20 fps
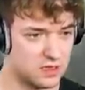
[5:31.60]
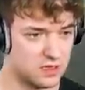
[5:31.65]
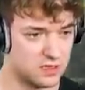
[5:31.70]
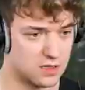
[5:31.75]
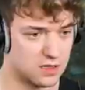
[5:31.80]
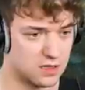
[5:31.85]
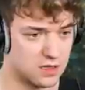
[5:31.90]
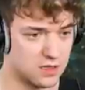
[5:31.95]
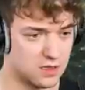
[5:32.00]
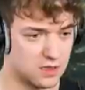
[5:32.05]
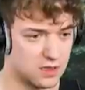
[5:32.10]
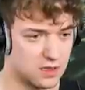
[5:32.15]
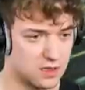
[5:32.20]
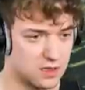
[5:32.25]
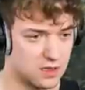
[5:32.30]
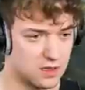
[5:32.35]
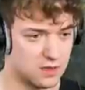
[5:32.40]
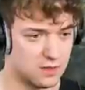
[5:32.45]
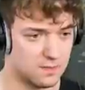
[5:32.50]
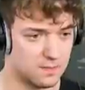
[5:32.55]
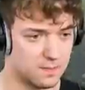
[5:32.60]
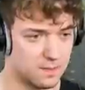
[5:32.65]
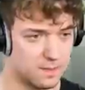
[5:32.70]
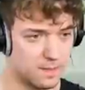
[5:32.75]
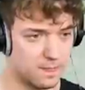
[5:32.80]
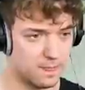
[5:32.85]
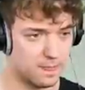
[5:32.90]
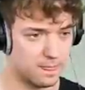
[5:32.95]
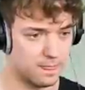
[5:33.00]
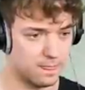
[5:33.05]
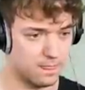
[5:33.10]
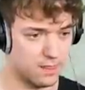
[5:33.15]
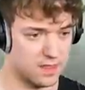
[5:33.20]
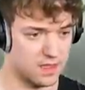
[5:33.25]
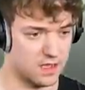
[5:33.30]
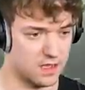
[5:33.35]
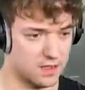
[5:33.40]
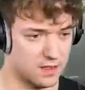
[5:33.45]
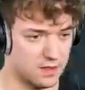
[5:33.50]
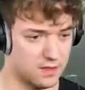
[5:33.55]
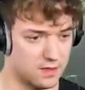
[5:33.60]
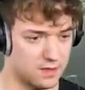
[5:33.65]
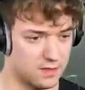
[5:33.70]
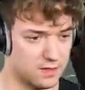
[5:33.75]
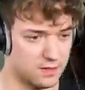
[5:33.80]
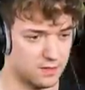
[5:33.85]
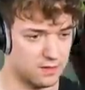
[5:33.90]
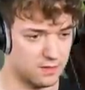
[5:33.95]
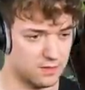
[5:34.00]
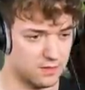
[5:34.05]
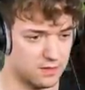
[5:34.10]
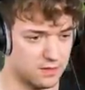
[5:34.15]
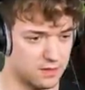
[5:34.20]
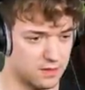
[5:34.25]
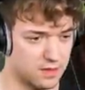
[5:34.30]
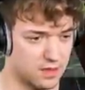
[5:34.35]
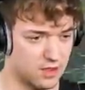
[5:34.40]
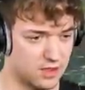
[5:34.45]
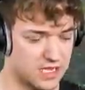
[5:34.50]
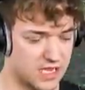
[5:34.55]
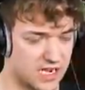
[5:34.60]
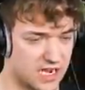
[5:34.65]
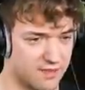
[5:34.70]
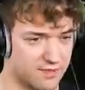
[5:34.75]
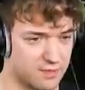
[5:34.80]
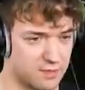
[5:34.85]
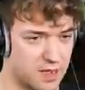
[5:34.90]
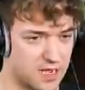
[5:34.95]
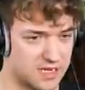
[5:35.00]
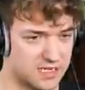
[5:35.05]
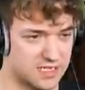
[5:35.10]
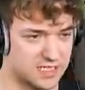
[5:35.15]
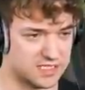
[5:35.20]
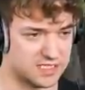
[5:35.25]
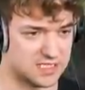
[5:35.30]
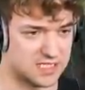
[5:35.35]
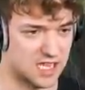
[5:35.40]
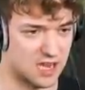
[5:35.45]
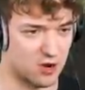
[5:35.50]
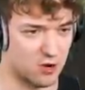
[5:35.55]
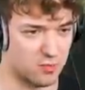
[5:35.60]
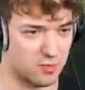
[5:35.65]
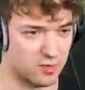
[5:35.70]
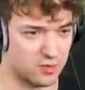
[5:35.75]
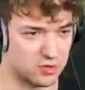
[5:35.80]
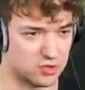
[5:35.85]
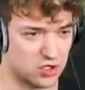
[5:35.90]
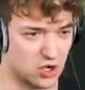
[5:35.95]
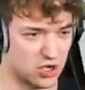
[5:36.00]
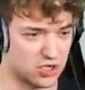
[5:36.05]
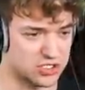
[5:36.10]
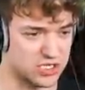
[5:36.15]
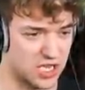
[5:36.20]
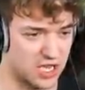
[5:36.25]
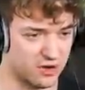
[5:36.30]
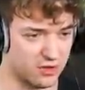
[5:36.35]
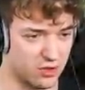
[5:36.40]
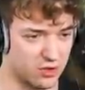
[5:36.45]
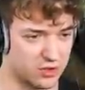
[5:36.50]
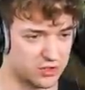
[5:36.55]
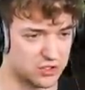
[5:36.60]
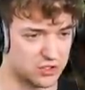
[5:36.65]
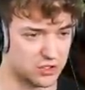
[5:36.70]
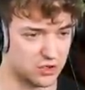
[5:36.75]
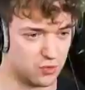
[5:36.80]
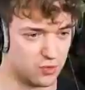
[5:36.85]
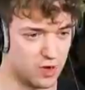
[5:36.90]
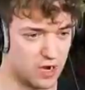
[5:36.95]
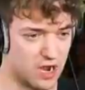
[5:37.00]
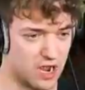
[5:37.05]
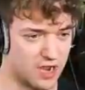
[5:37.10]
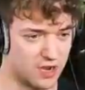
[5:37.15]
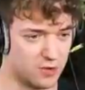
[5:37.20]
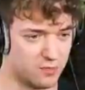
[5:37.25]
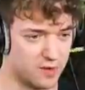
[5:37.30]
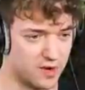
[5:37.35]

cheat spots in this. Yeah. Okay, never mind. This is terrible. Josh, I don't know what to do. Where are you,